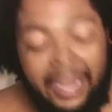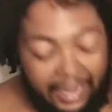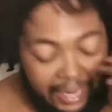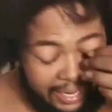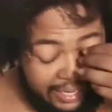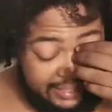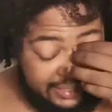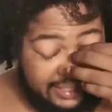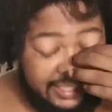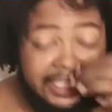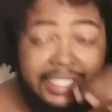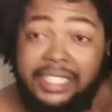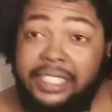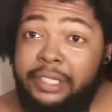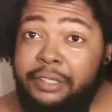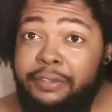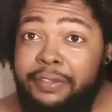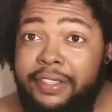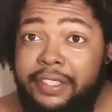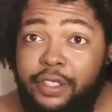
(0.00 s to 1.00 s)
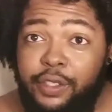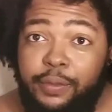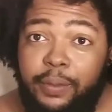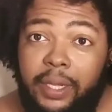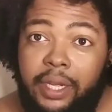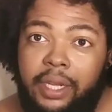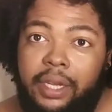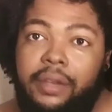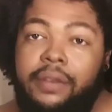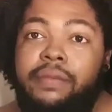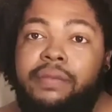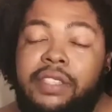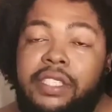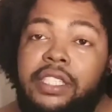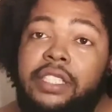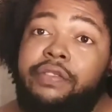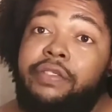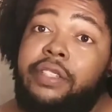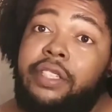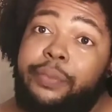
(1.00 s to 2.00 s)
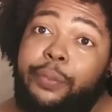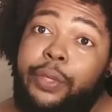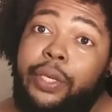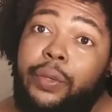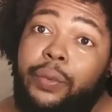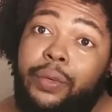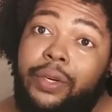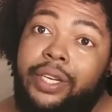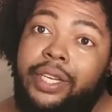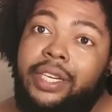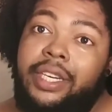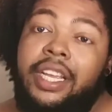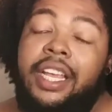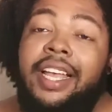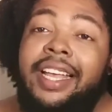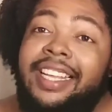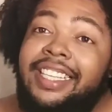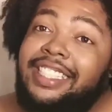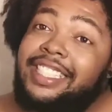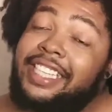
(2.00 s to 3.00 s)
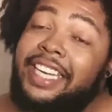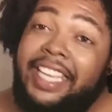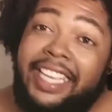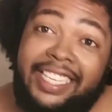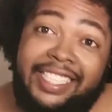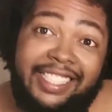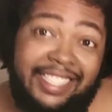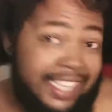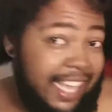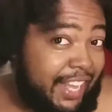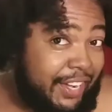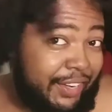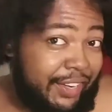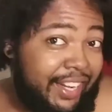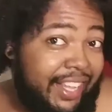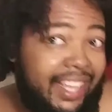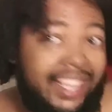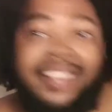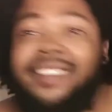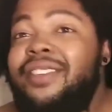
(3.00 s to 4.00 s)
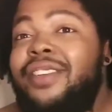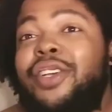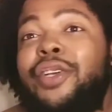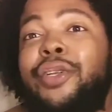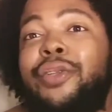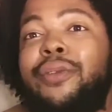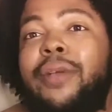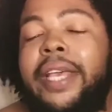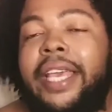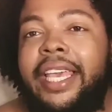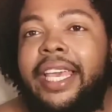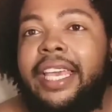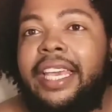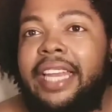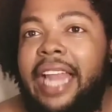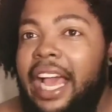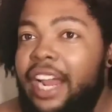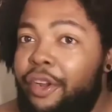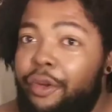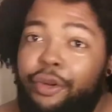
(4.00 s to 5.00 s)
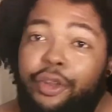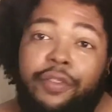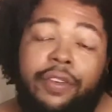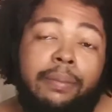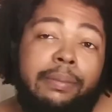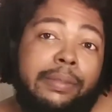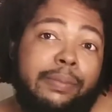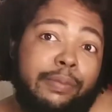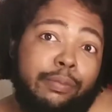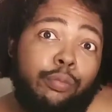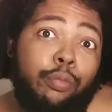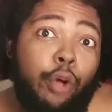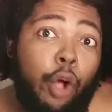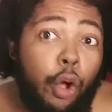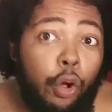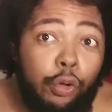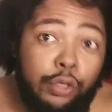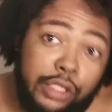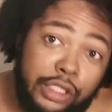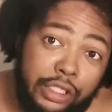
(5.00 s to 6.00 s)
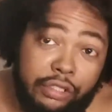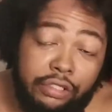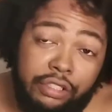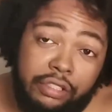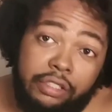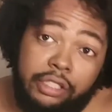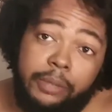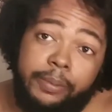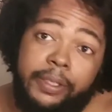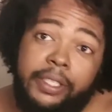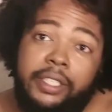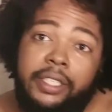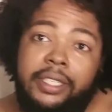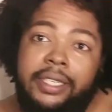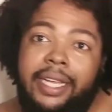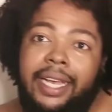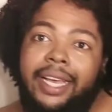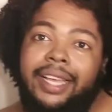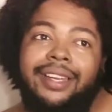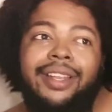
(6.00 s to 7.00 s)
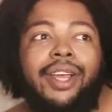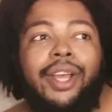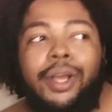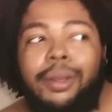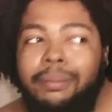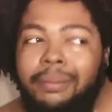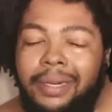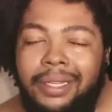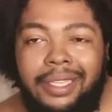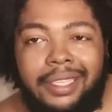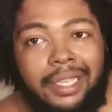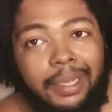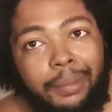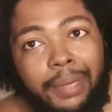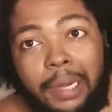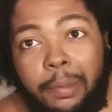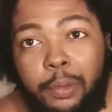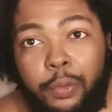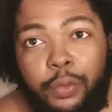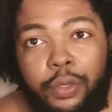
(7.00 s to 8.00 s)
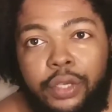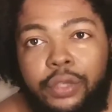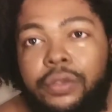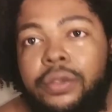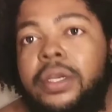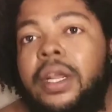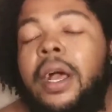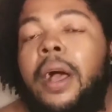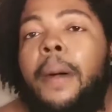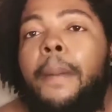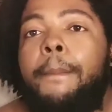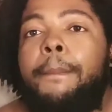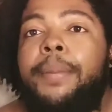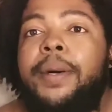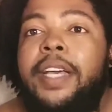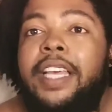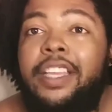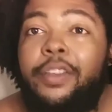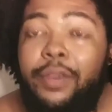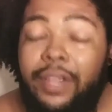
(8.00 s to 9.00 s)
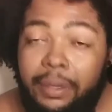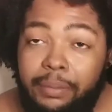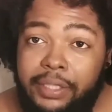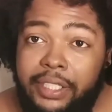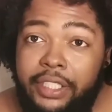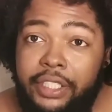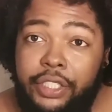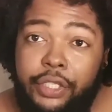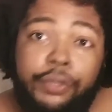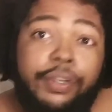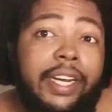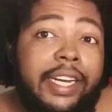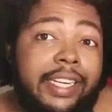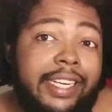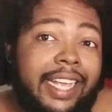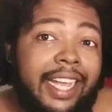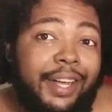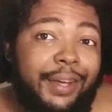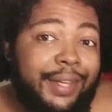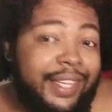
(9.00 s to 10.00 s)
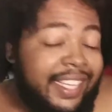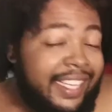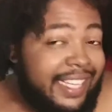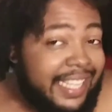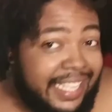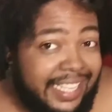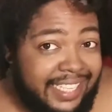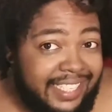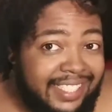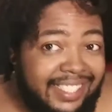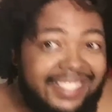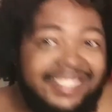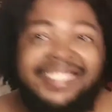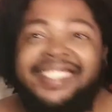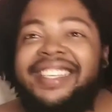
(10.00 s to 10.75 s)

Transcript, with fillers: all right this is a fitness vlog this is for week one today is saturday and i don't know if i'm posting on social media or not more like i probably won't but what i'm telling you right now is,